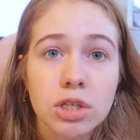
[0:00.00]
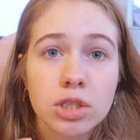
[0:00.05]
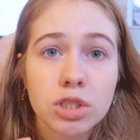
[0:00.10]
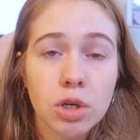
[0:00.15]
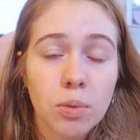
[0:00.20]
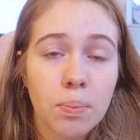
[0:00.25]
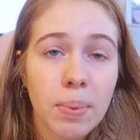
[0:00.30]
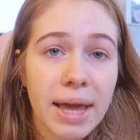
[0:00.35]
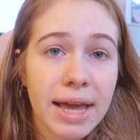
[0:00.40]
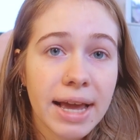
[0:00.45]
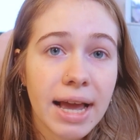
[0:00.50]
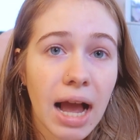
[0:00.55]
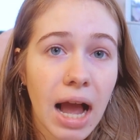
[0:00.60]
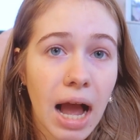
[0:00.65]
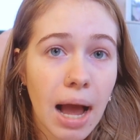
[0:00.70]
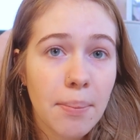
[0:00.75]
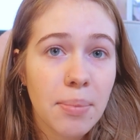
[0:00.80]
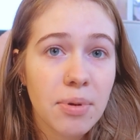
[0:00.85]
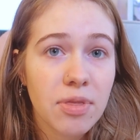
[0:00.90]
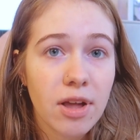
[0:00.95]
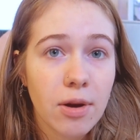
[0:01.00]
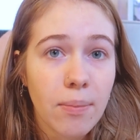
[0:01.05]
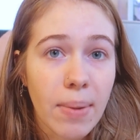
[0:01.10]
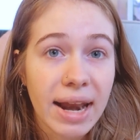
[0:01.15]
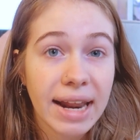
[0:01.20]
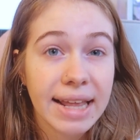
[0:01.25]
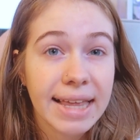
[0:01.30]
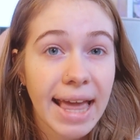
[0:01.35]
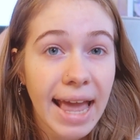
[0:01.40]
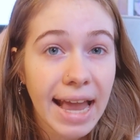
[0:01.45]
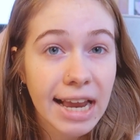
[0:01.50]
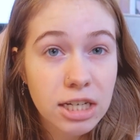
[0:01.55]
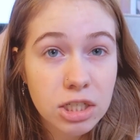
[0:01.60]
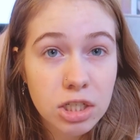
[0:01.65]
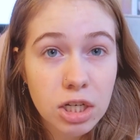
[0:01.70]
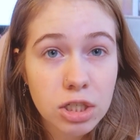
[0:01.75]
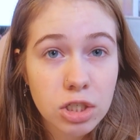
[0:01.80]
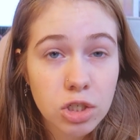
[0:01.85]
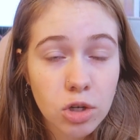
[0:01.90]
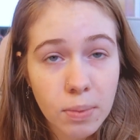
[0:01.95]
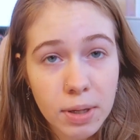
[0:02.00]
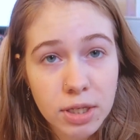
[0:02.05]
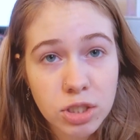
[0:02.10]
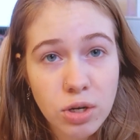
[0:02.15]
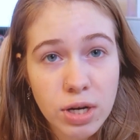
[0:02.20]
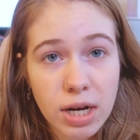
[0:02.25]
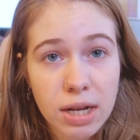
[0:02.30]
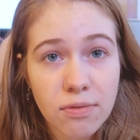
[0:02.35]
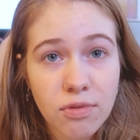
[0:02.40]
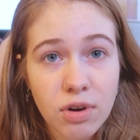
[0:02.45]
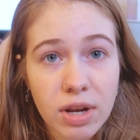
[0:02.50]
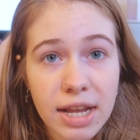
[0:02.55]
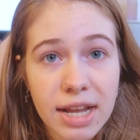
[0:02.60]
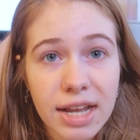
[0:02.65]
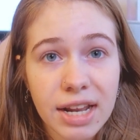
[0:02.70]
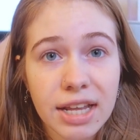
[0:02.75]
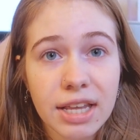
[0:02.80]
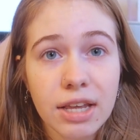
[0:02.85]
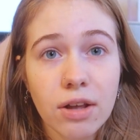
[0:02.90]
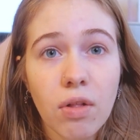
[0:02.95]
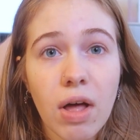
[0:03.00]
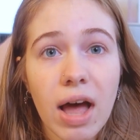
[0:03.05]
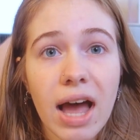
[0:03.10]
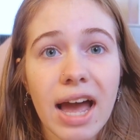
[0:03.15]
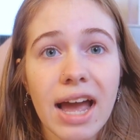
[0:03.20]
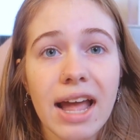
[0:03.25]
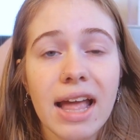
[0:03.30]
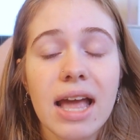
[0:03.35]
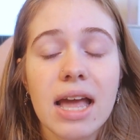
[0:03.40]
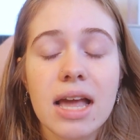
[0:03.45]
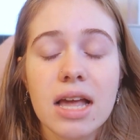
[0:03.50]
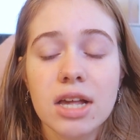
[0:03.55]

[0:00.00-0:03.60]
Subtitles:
to pick up their medication to be treated for E. cuniculi.